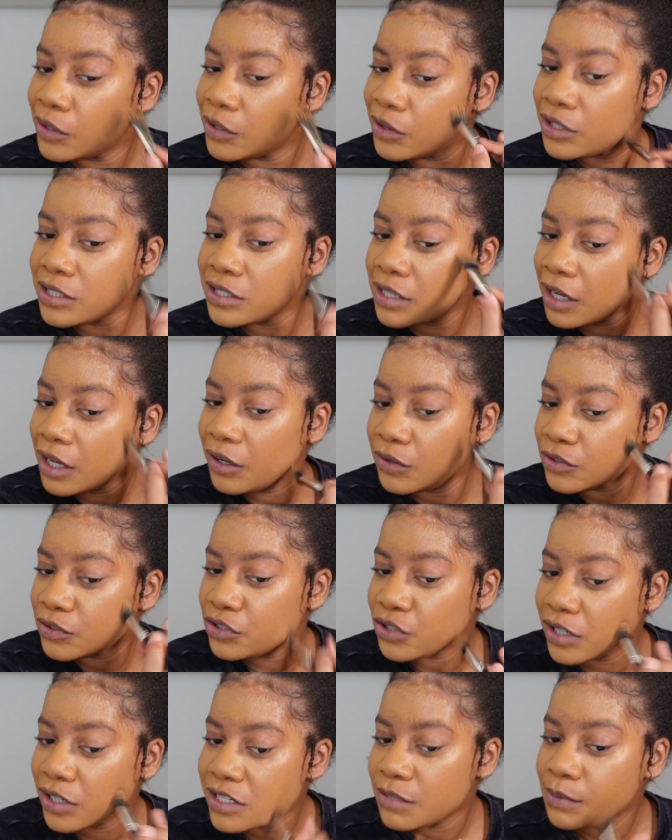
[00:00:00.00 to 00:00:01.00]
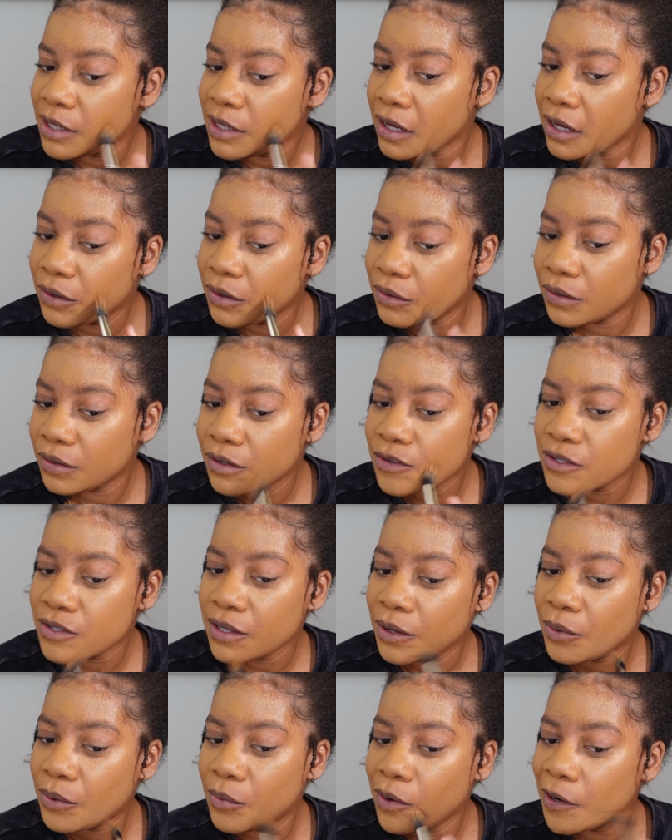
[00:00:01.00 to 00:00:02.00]
This side gonna stress me out because
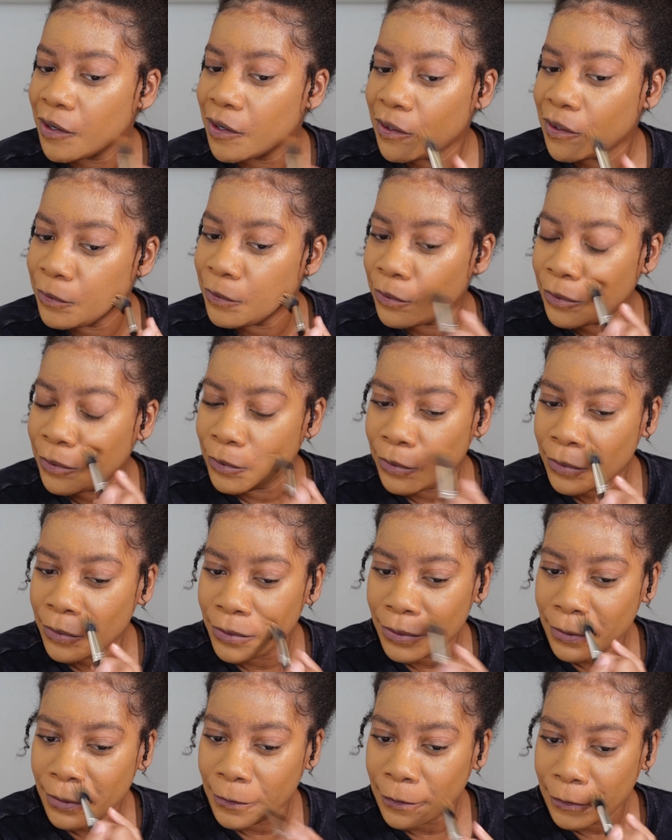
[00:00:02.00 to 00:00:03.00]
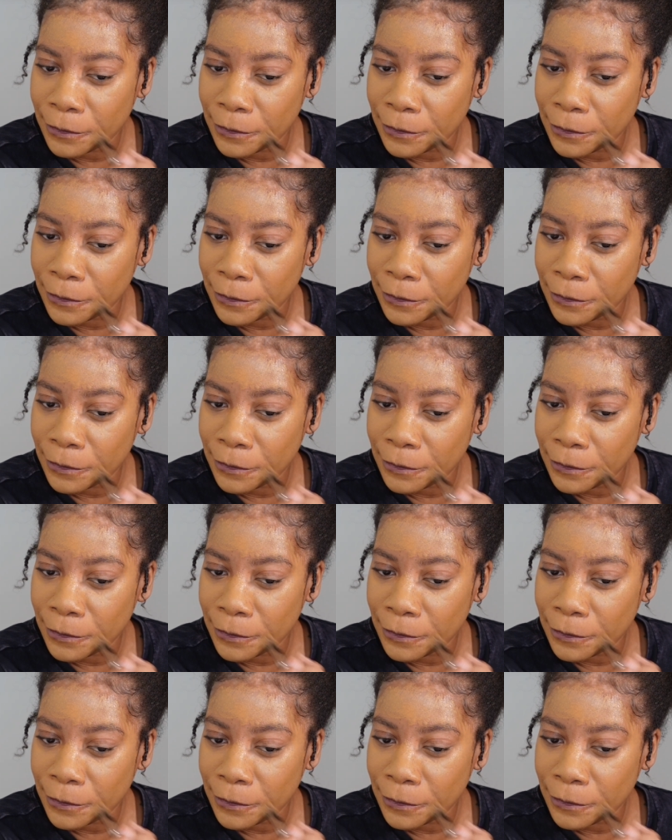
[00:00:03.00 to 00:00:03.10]
like, why are you,